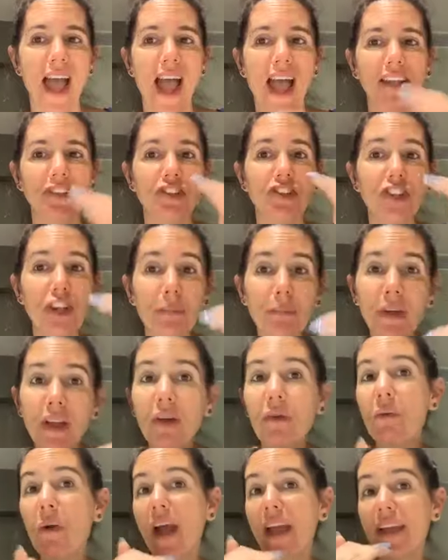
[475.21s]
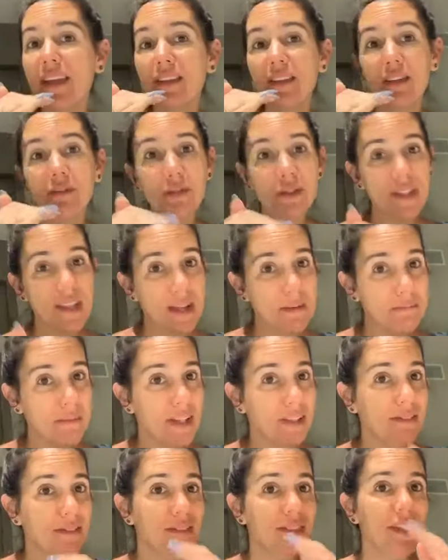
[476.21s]
at chipping away at the
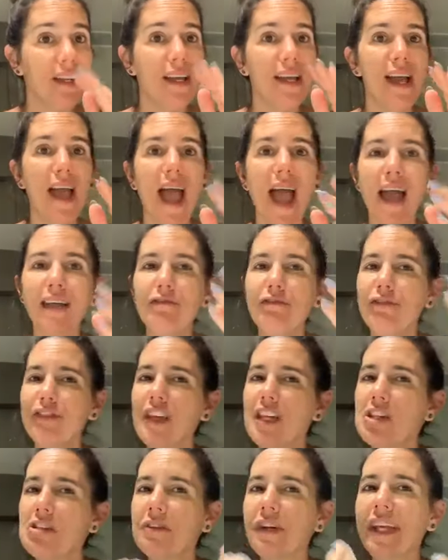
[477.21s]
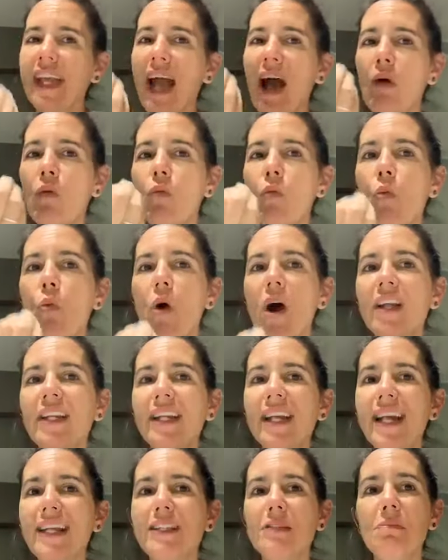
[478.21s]
resentment and figuring out
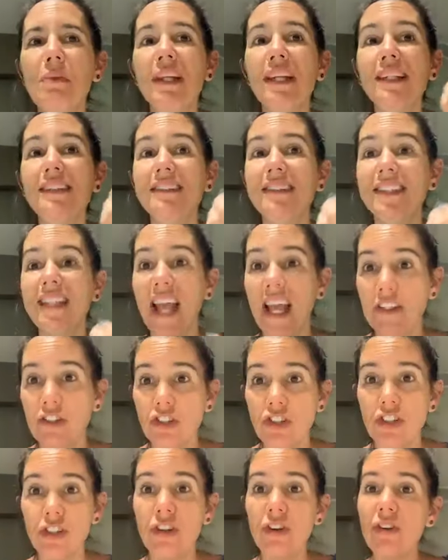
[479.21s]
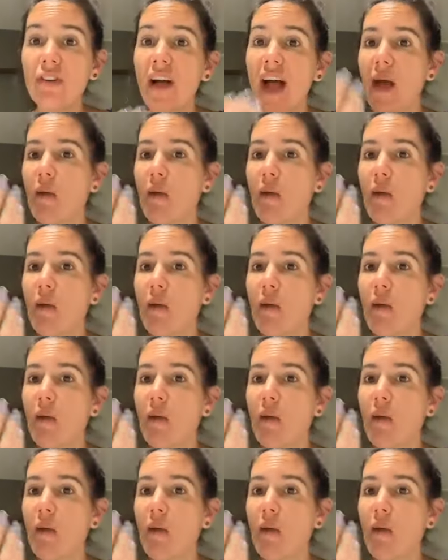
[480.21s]
what has been intentional